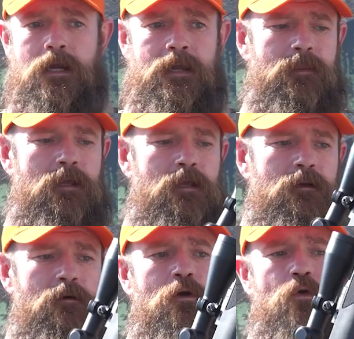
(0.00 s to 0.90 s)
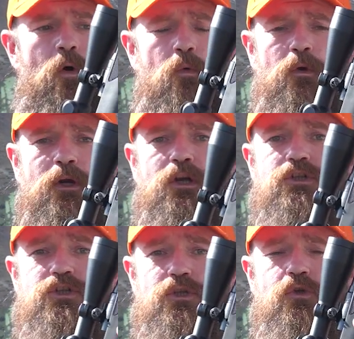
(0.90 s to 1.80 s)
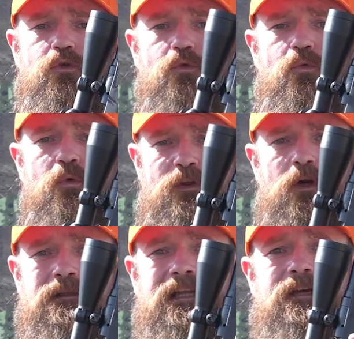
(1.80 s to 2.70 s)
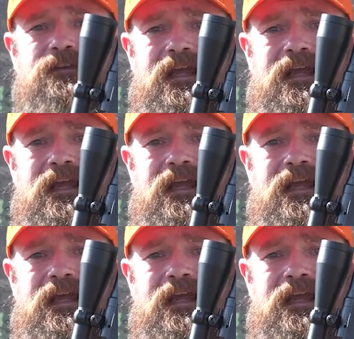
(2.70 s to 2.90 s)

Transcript: And then what we're going to do with our left